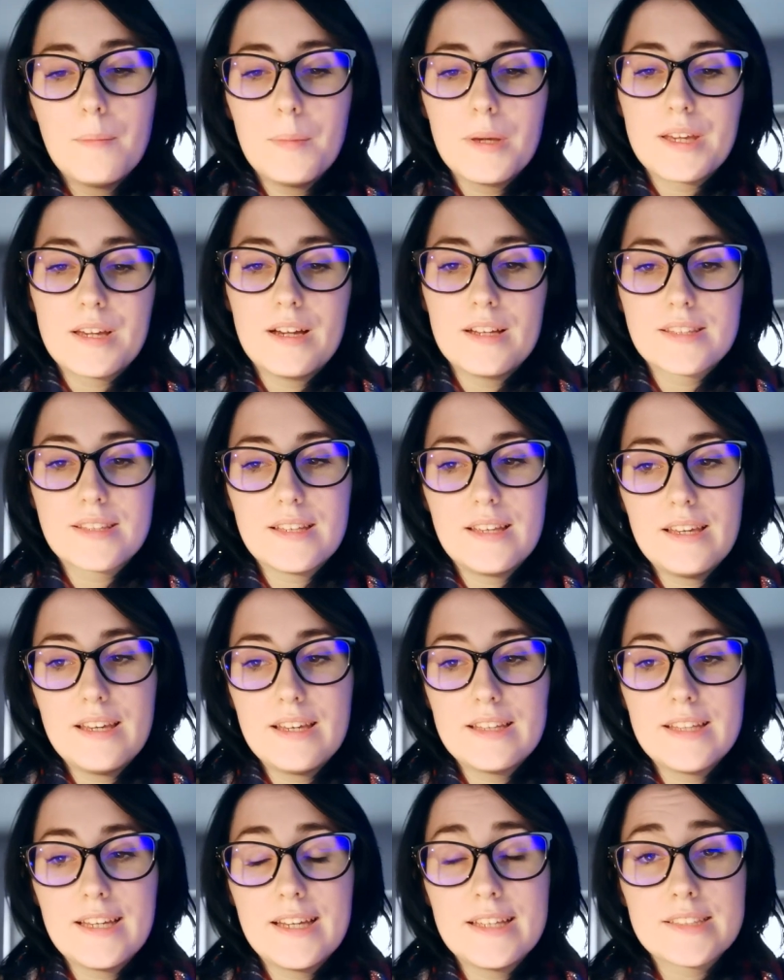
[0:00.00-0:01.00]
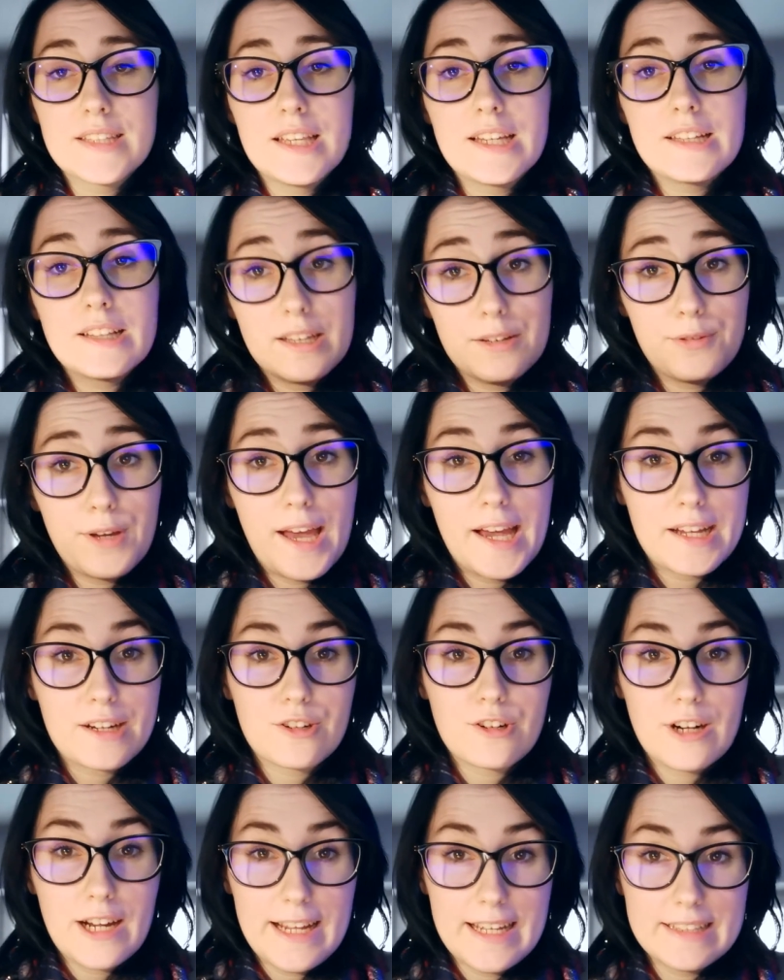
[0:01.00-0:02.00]
because it is a
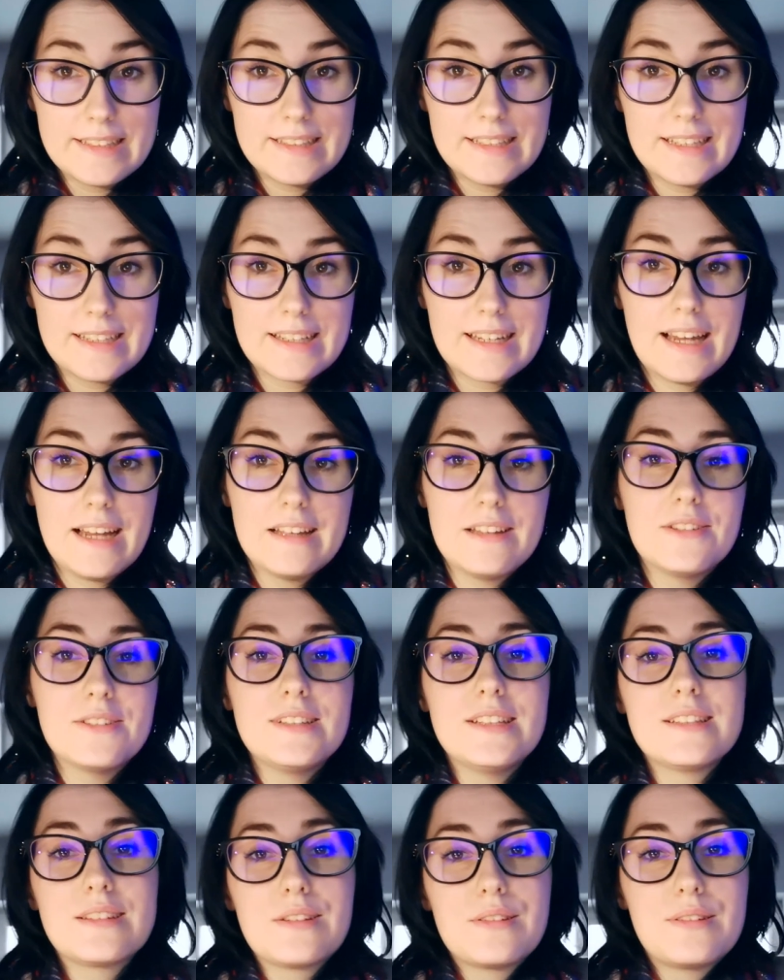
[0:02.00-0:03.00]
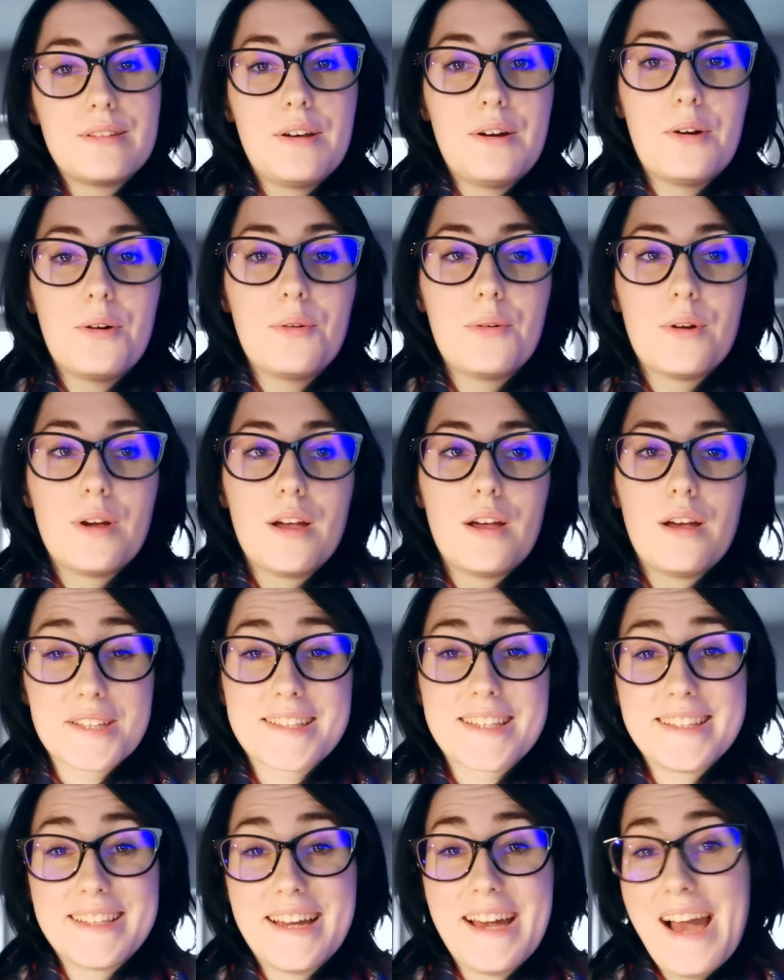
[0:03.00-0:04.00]
cliffhanger ending and you need to know what's
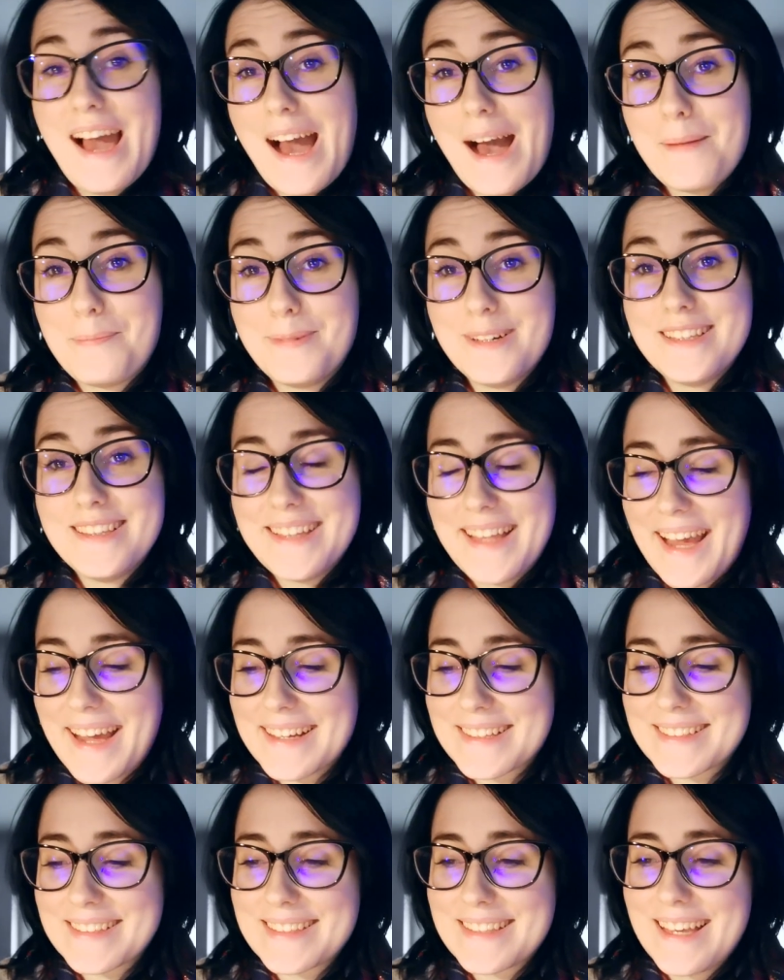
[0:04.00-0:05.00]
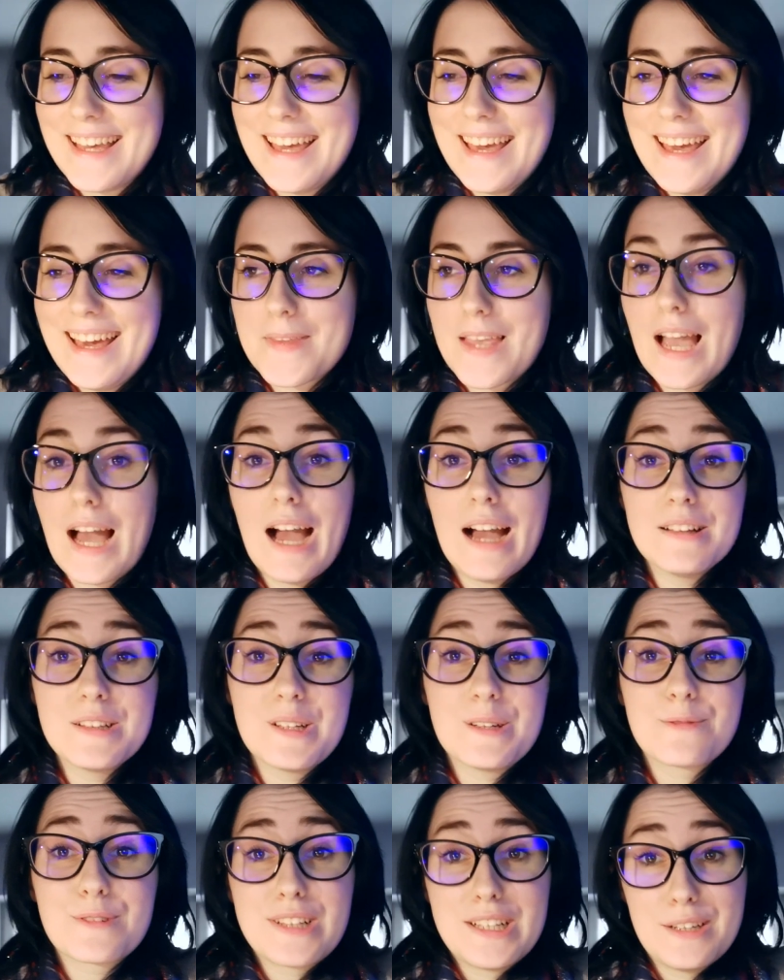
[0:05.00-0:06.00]
gonna happen next. I
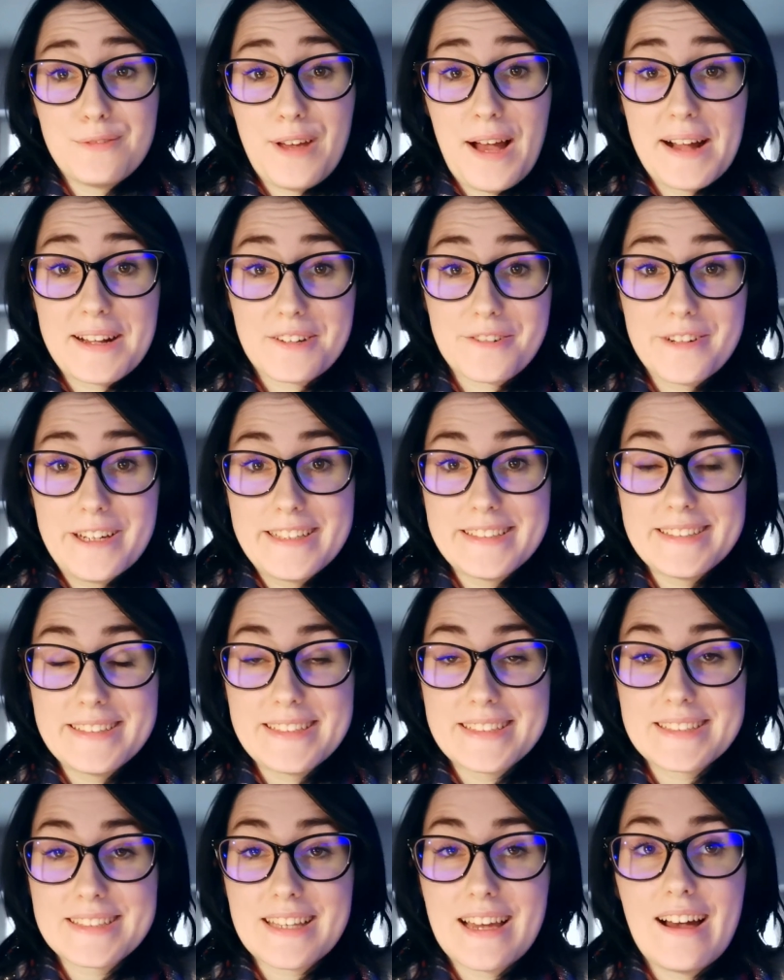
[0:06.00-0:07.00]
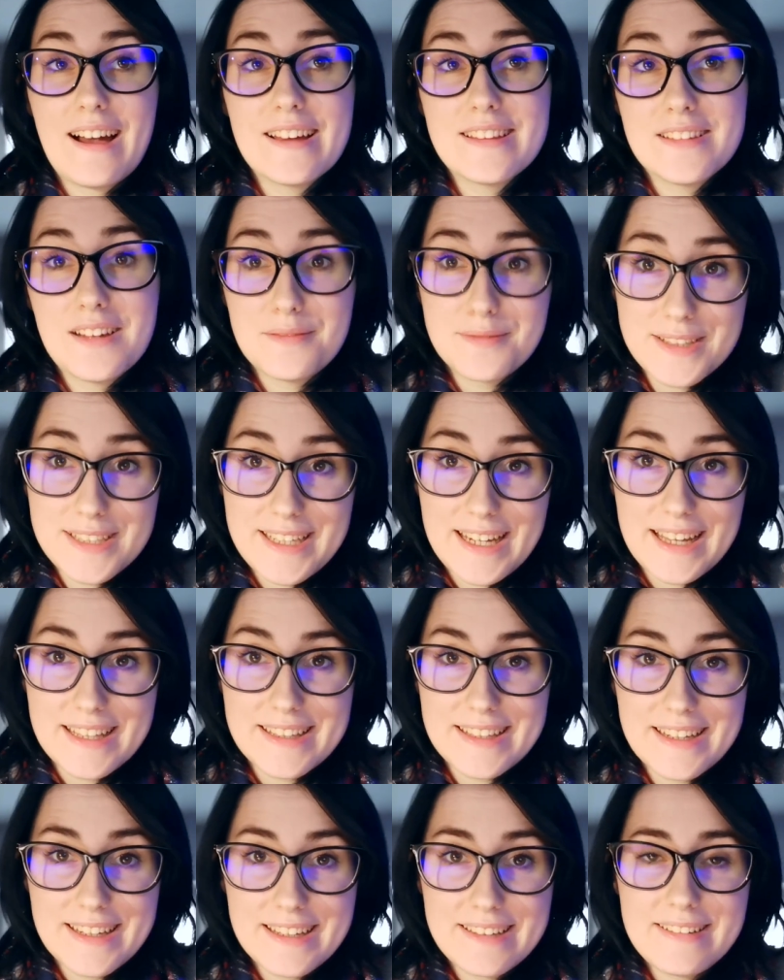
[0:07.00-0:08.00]
love cliffhanger endings, I love the
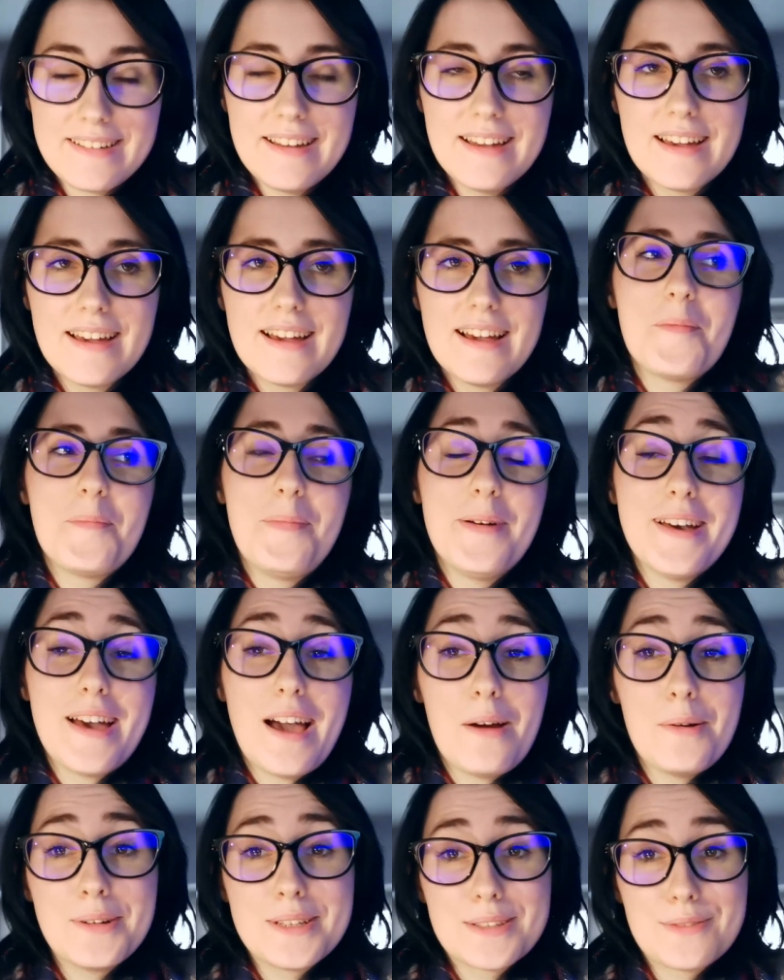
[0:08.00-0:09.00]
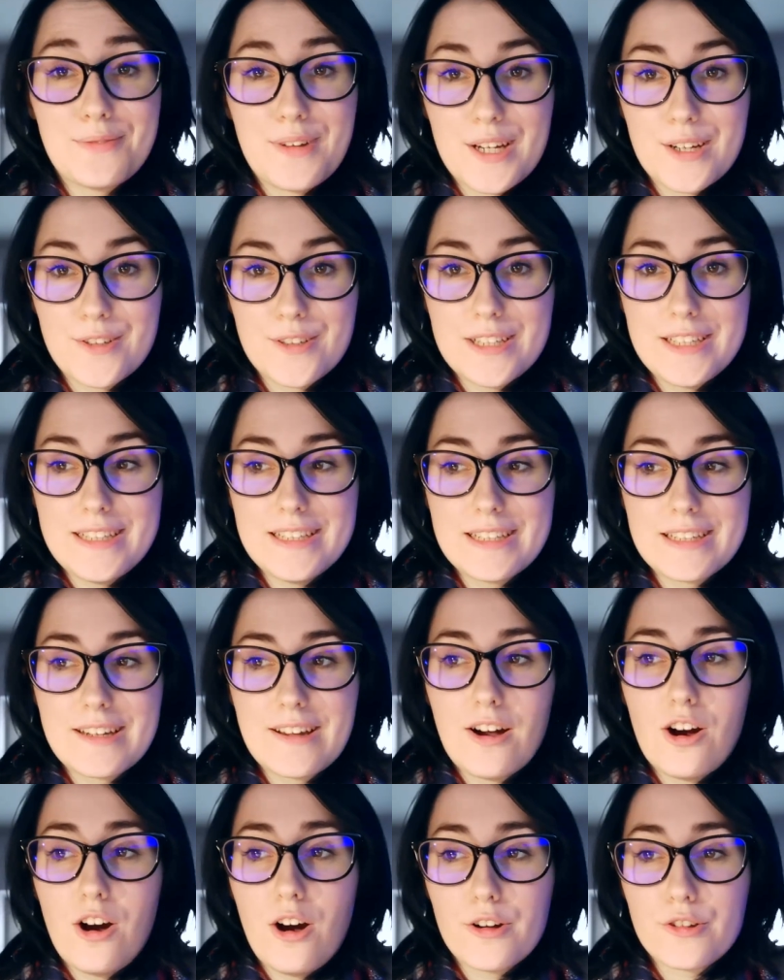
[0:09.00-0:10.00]
ending, but I was very
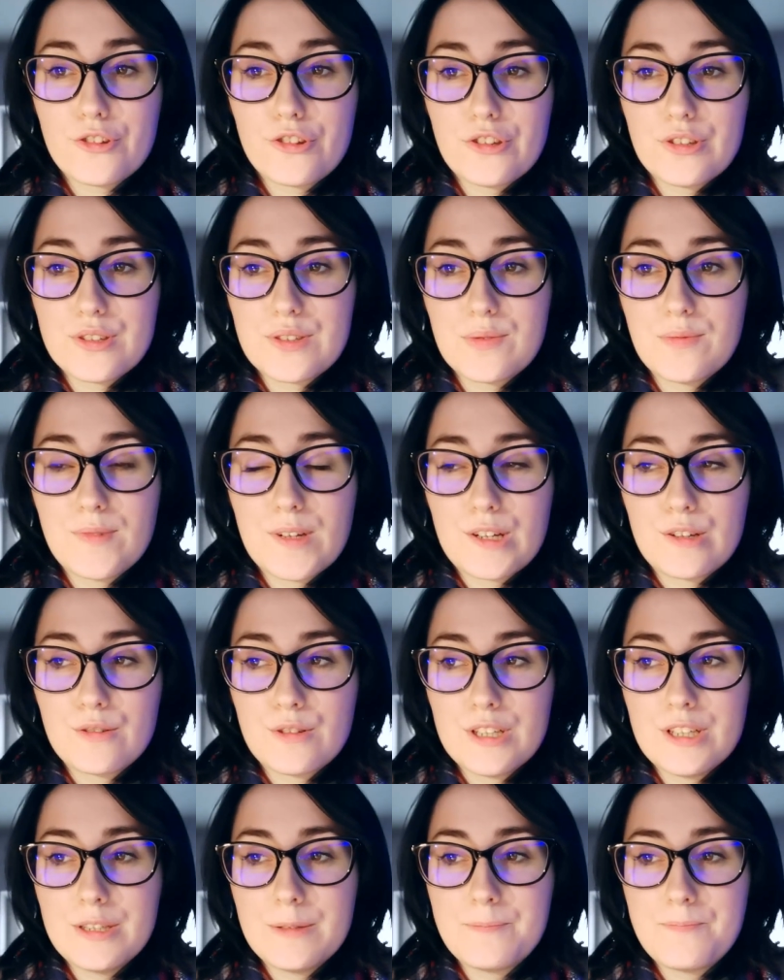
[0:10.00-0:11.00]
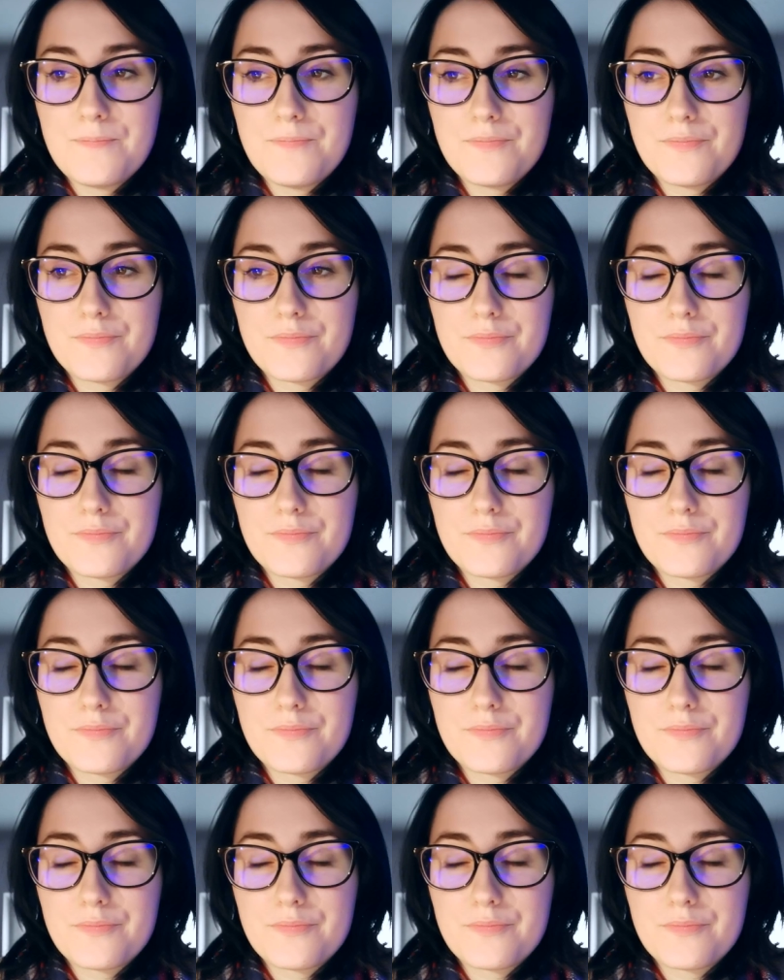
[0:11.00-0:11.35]
cautious, very